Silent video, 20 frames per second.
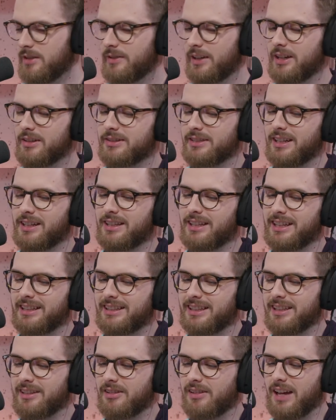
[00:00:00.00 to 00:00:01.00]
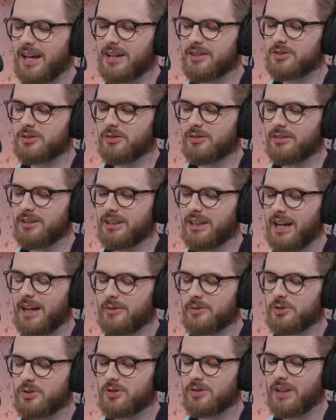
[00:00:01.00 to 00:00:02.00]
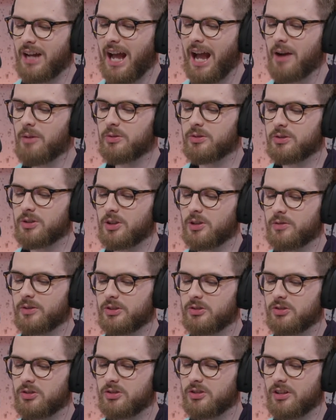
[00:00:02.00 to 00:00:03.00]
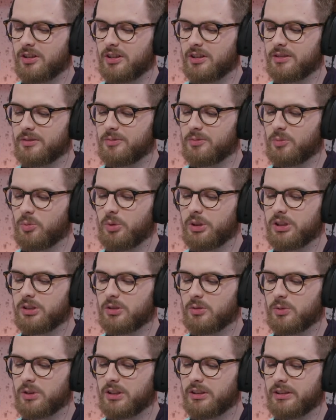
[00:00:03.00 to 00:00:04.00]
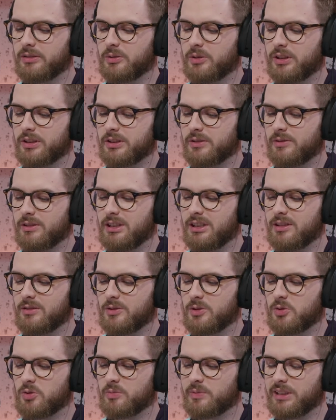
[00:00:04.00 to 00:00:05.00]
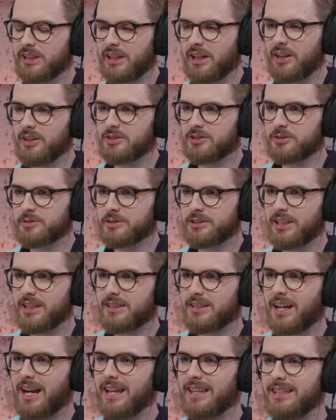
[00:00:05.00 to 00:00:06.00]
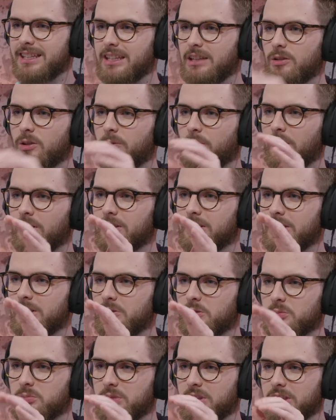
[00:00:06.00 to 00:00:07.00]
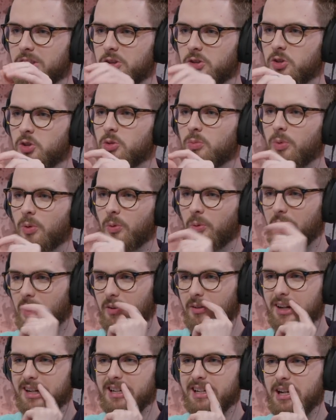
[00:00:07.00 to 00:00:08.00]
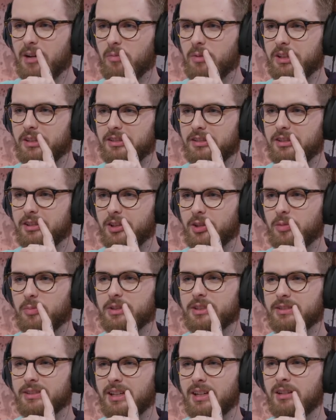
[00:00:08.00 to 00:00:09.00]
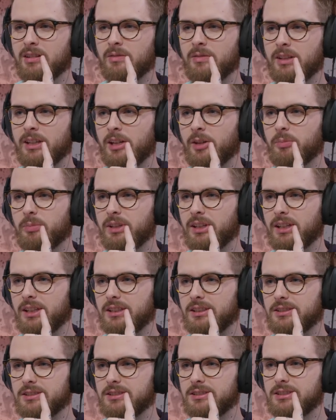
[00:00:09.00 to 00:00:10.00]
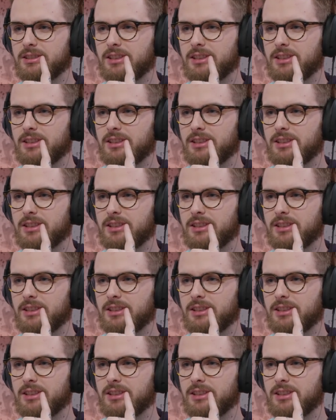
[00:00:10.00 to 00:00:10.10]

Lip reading: even outside of the international thing, I was nervous just on a week-to-week level because of the individual mechanical mistakes. And I think even if our league was playing super well right now, we'd still be scared of the LPL.